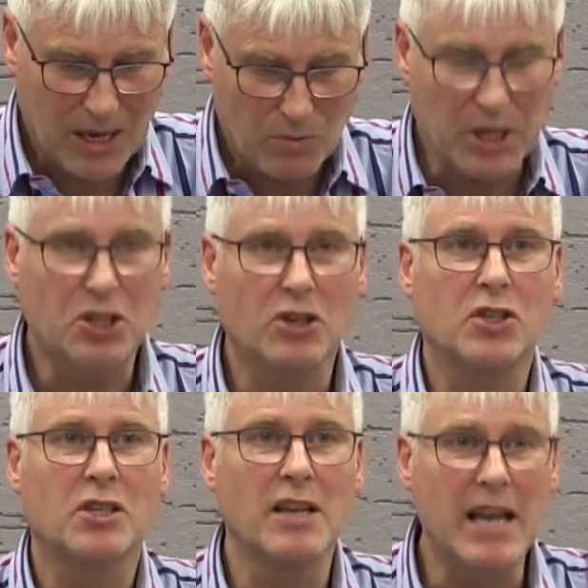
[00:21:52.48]
We
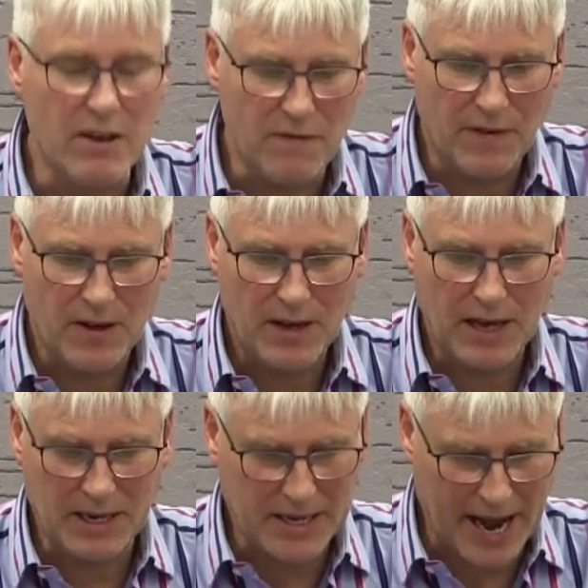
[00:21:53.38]
just live
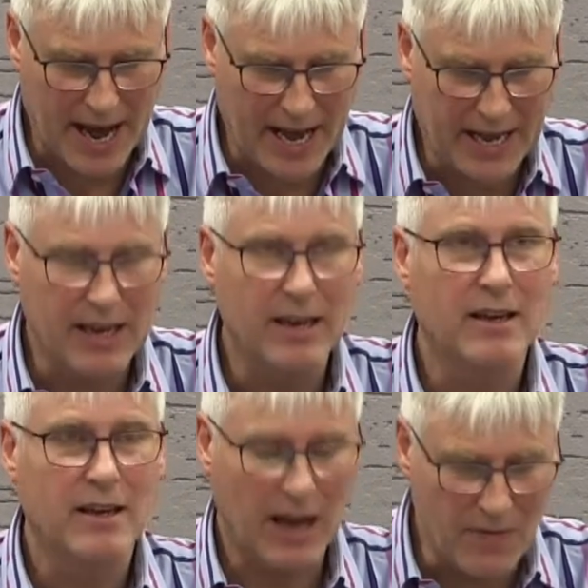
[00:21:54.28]
and die,
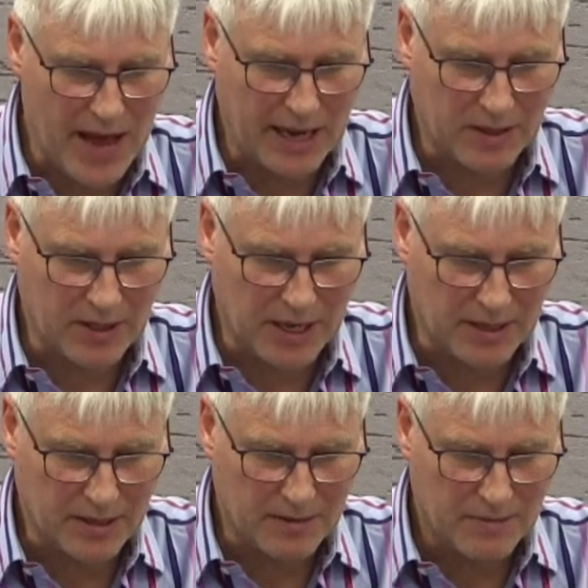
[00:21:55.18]
and that's it.